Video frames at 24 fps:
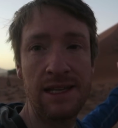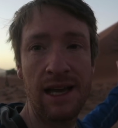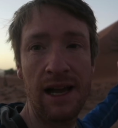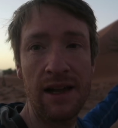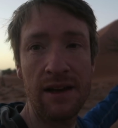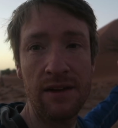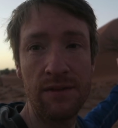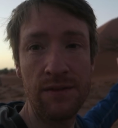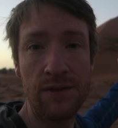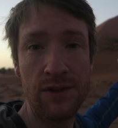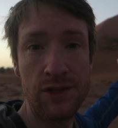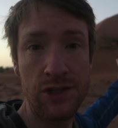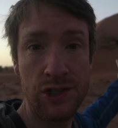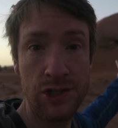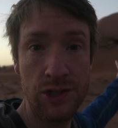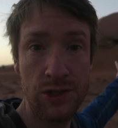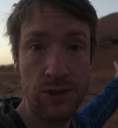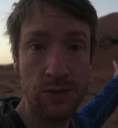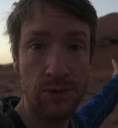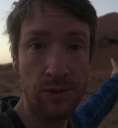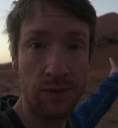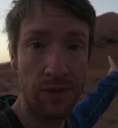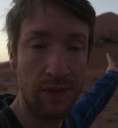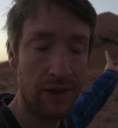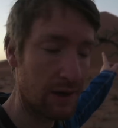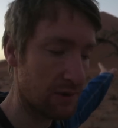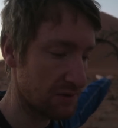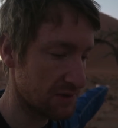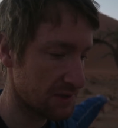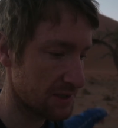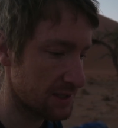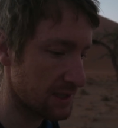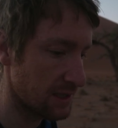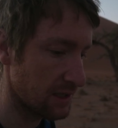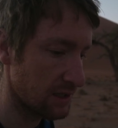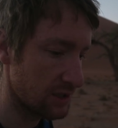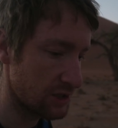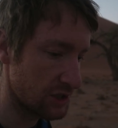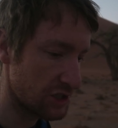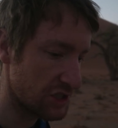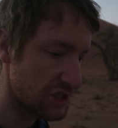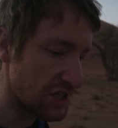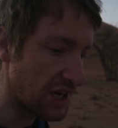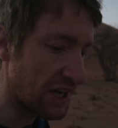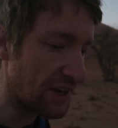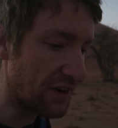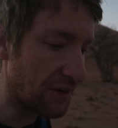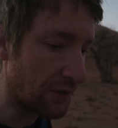side of the dune, that was still in
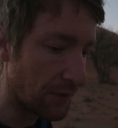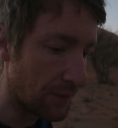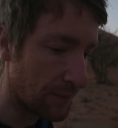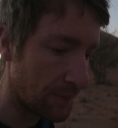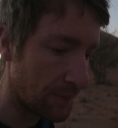shadow.